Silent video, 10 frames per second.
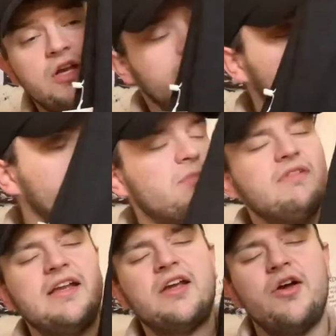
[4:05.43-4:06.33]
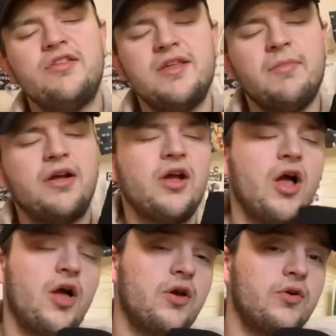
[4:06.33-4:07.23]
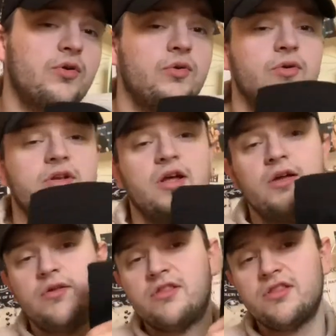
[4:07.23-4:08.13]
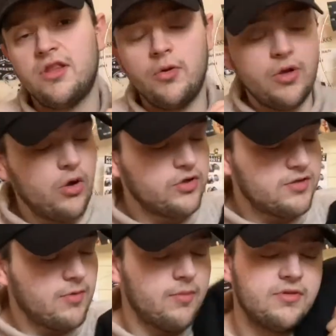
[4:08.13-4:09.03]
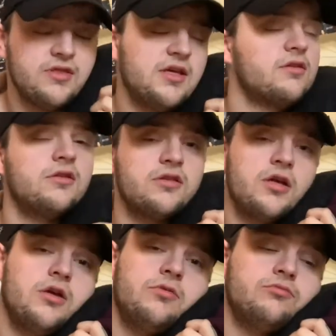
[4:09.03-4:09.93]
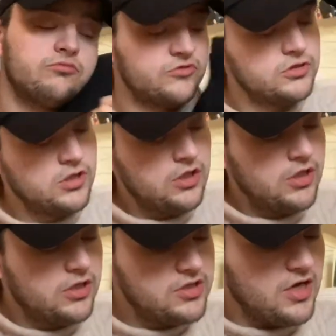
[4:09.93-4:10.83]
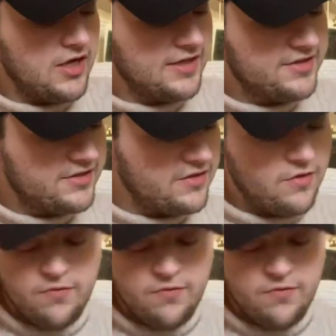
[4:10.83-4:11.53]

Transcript: it's gonna be really cozy in my coat. You know, it's so cold at the moment. These are so nice. So